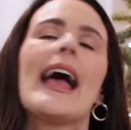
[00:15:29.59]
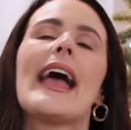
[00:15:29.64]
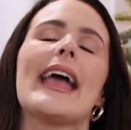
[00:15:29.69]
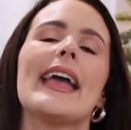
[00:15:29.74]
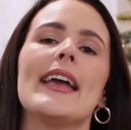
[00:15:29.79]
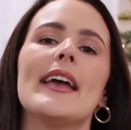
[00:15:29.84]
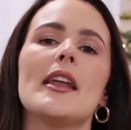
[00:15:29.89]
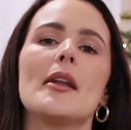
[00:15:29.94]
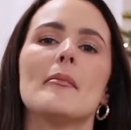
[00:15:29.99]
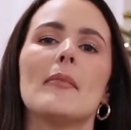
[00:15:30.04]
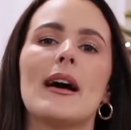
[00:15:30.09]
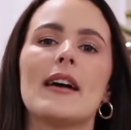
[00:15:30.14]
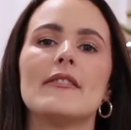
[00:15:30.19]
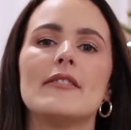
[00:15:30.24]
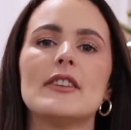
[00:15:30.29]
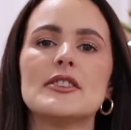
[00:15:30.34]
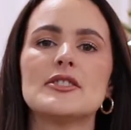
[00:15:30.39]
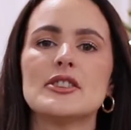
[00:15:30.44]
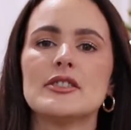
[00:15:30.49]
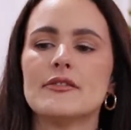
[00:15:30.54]
And my
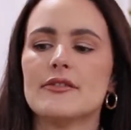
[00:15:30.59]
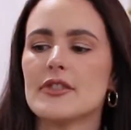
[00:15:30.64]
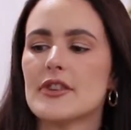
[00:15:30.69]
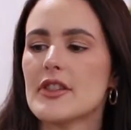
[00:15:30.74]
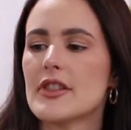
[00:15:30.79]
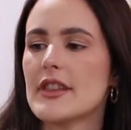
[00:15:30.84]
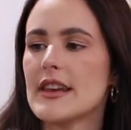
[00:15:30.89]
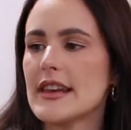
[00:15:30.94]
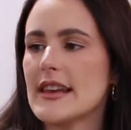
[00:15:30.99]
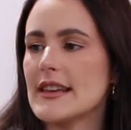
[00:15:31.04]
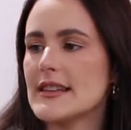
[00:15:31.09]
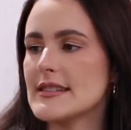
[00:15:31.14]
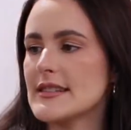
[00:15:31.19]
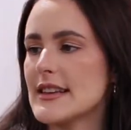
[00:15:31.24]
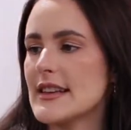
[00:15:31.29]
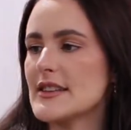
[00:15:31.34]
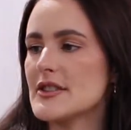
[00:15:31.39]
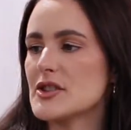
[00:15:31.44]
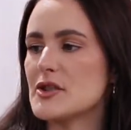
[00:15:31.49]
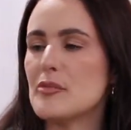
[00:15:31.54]
vision for these
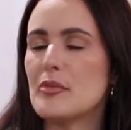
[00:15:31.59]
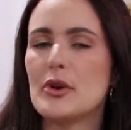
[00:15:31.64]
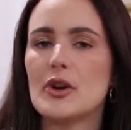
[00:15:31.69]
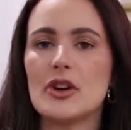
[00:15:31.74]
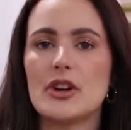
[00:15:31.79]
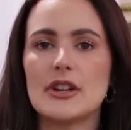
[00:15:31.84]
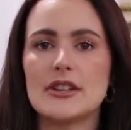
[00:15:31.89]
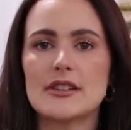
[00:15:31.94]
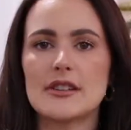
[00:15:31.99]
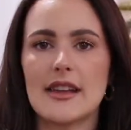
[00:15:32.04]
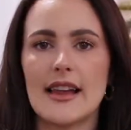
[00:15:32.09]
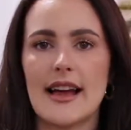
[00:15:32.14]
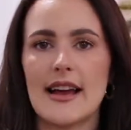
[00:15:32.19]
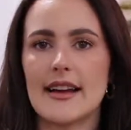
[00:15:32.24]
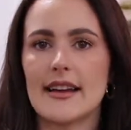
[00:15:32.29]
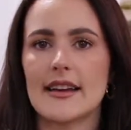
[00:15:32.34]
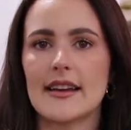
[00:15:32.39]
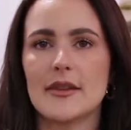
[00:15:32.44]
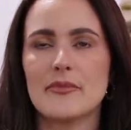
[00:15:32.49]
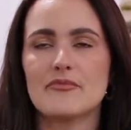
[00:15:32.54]
is to put
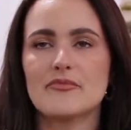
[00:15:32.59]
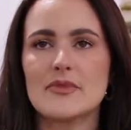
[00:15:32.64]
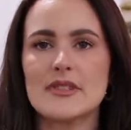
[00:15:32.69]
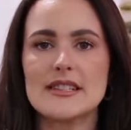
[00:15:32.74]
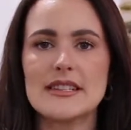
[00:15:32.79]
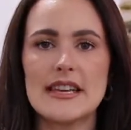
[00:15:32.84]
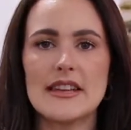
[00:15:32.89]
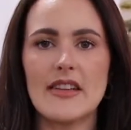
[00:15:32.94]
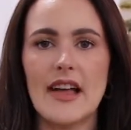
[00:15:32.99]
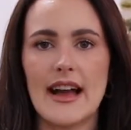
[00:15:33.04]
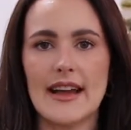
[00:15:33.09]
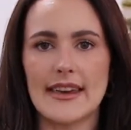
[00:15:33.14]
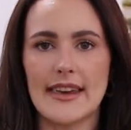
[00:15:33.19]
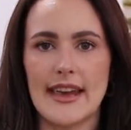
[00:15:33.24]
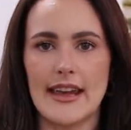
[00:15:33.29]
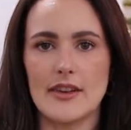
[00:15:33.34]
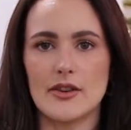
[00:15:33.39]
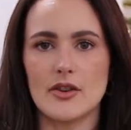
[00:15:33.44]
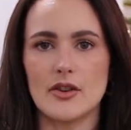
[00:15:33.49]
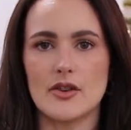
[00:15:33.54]
like tea light
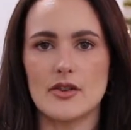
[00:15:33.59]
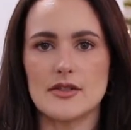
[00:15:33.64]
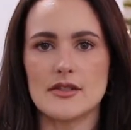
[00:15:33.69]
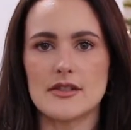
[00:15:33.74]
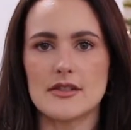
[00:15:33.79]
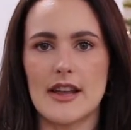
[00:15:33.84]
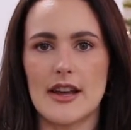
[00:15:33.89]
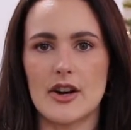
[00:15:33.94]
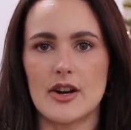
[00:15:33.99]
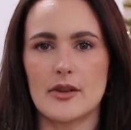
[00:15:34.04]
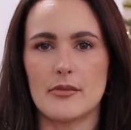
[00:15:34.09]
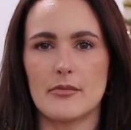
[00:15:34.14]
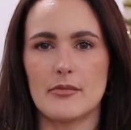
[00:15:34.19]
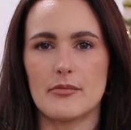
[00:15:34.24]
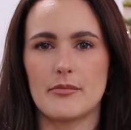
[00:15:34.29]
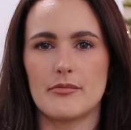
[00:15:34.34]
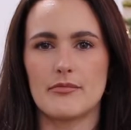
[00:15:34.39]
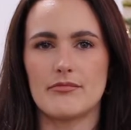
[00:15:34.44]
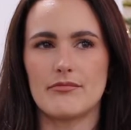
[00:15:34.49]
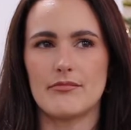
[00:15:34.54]
candles that are
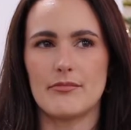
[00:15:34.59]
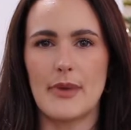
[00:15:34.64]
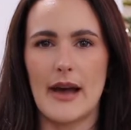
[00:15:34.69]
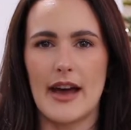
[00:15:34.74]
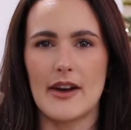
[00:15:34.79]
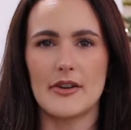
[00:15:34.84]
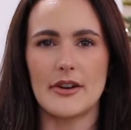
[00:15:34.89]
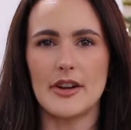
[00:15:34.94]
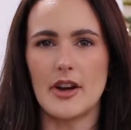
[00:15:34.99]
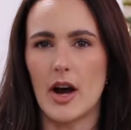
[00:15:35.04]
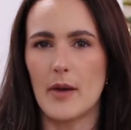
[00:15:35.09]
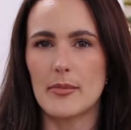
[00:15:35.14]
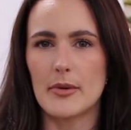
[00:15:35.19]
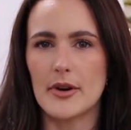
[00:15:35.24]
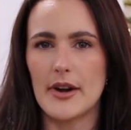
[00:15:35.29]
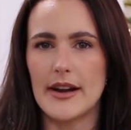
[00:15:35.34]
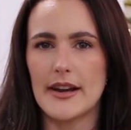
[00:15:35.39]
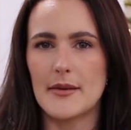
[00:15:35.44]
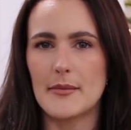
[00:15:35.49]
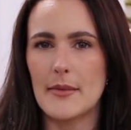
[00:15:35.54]
battery
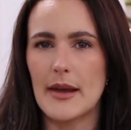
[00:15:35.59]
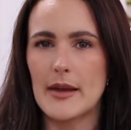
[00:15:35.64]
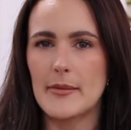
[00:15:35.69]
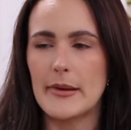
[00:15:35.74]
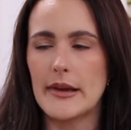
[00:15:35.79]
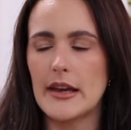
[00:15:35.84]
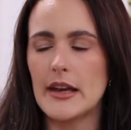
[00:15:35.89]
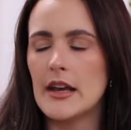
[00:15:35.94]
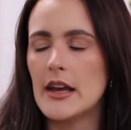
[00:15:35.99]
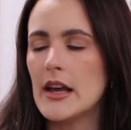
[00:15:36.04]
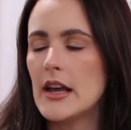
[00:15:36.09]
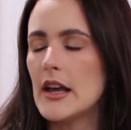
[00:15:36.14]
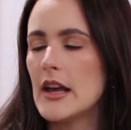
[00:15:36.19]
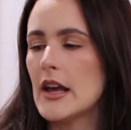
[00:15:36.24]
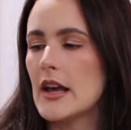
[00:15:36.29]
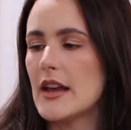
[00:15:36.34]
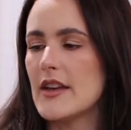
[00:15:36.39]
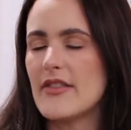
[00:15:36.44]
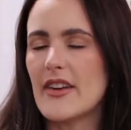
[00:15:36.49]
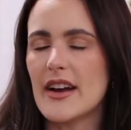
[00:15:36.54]
operated, maybe,
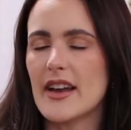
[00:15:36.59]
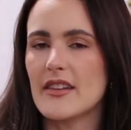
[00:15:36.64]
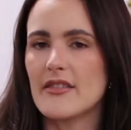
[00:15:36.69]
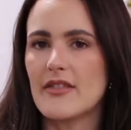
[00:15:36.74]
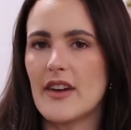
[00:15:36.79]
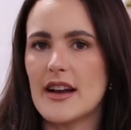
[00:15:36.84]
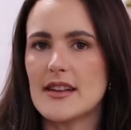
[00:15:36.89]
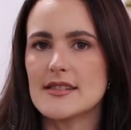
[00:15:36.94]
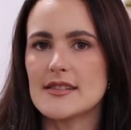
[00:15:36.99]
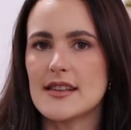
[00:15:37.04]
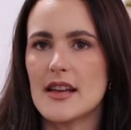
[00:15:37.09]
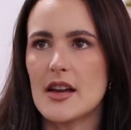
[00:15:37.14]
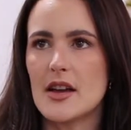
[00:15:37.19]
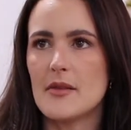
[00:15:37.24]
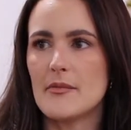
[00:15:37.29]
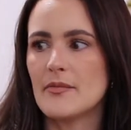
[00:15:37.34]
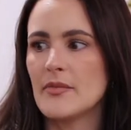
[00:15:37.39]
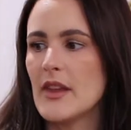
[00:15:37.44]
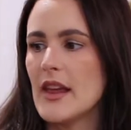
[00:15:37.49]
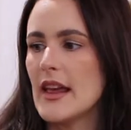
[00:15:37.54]
if I can find
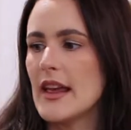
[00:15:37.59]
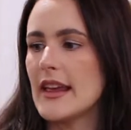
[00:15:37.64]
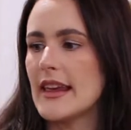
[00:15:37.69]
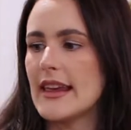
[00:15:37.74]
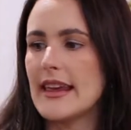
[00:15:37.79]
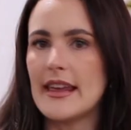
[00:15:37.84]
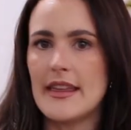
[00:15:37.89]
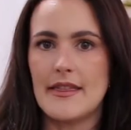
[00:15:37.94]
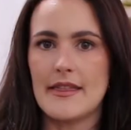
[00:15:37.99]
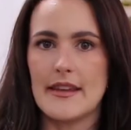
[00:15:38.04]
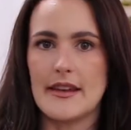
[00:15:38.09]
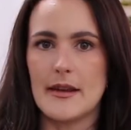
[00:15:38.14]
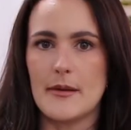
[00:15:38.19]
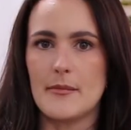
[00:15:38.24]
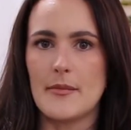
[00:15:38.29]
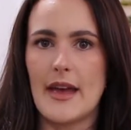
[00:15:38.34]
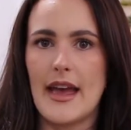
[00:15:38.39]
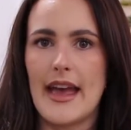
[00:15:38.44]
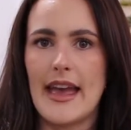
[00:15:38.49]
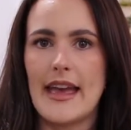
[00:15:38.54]
some, in
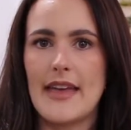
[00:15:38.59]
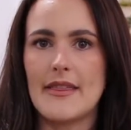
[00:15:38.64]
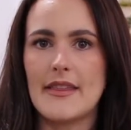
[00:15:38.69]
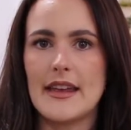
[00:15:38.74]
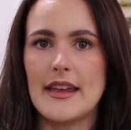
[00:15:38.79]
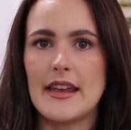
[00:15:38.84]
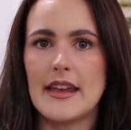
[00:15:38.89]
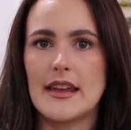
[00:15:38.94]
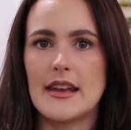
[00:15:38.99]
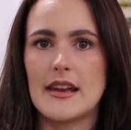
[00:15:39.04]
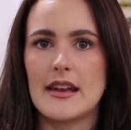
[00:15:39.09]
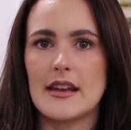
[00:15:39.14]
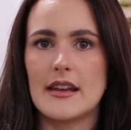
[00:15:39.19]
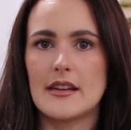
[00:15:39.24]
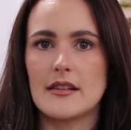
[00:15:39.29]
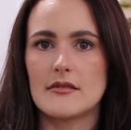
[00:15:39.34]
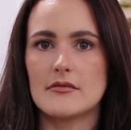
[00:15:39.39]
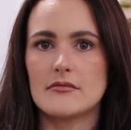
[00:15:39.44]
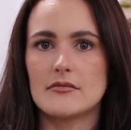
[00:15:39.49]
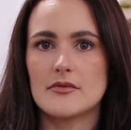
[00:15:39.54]
them, and then
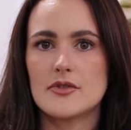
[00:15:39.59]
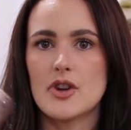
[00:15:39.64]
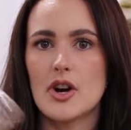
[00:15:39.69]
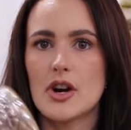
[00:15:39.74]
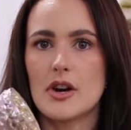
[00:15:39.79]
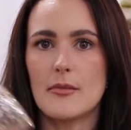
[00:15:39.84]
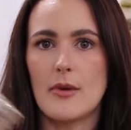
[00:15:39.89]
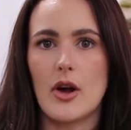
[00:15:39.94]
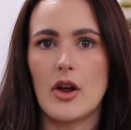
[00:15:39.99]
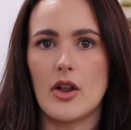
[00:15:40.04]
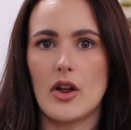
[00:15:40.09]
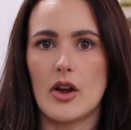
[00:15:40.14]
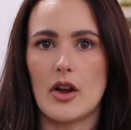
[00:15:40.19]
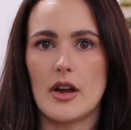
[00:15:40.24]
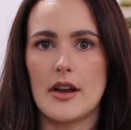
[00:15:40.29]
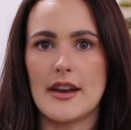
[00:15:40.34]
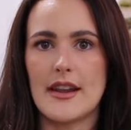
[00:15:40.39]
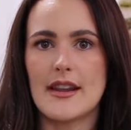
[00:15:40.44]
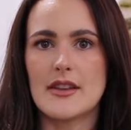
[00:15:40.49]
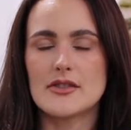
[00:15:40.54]
turn them all
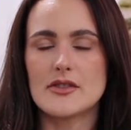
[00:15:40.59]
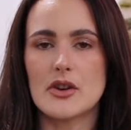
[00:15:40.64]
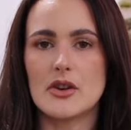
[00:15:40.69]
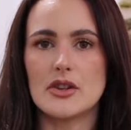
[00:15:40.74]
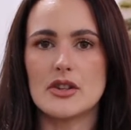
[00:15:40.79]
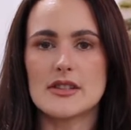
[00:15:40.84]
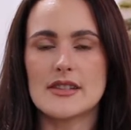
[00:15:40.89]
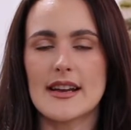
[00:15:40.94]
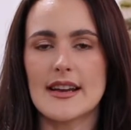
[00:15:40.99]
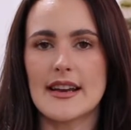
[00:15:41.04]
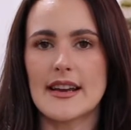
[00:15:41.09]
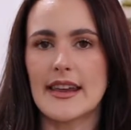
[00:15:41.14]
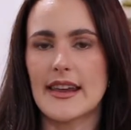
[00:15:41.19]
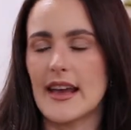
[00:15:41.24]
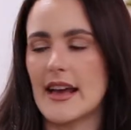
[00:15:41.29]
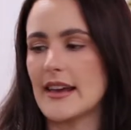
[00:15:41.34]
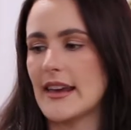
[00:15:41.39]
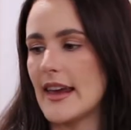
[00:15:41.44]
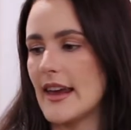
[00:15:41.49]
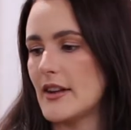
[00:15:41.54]
on, and so it looks like
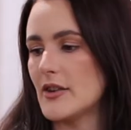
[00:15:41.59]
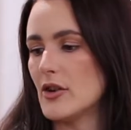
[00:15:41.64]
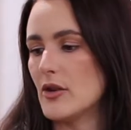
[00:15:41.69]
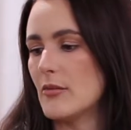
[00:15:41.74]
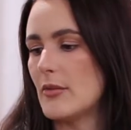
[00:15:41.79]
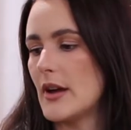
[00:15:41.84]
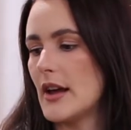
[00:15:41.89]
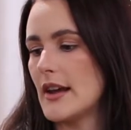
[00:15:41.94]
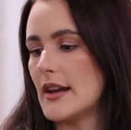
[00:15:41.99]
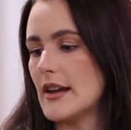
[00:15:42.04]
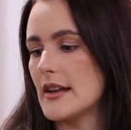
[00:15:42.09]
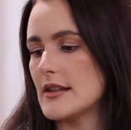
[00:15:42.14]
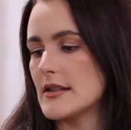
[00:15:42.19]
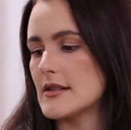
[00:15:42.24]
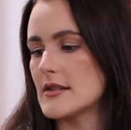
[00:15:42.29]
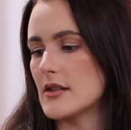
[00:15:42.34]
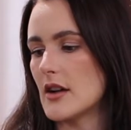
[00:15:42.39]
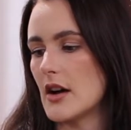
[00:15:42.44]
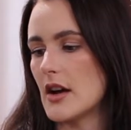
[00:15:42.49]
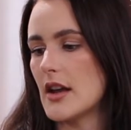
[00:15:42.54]
a candle, but
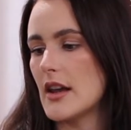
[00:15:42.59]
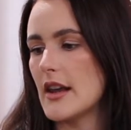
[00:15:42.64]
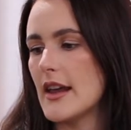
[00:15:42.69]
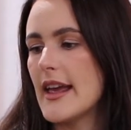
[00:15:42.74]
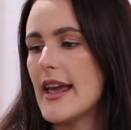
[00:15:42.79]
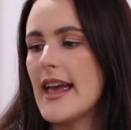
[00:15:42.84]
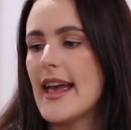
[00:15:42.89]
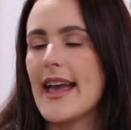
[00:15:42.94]
it's not.